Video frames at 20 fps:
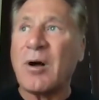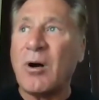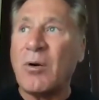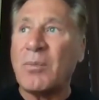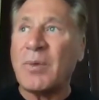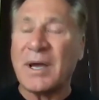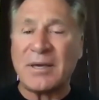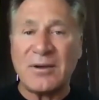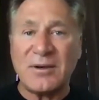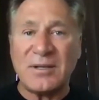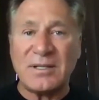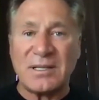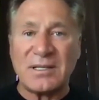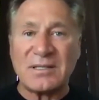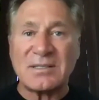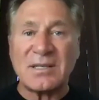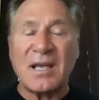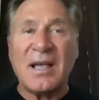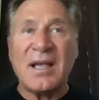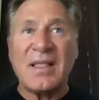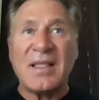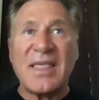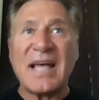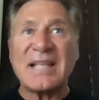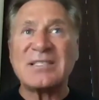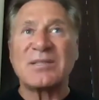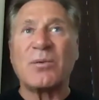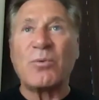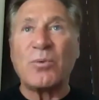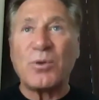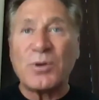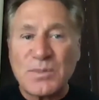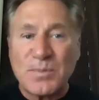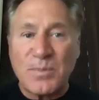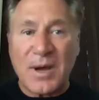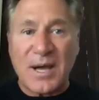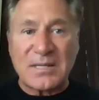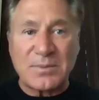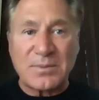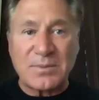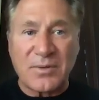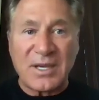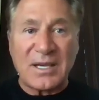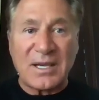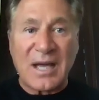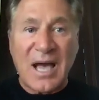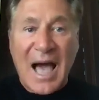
oh my goodness, that's the worst possible thing.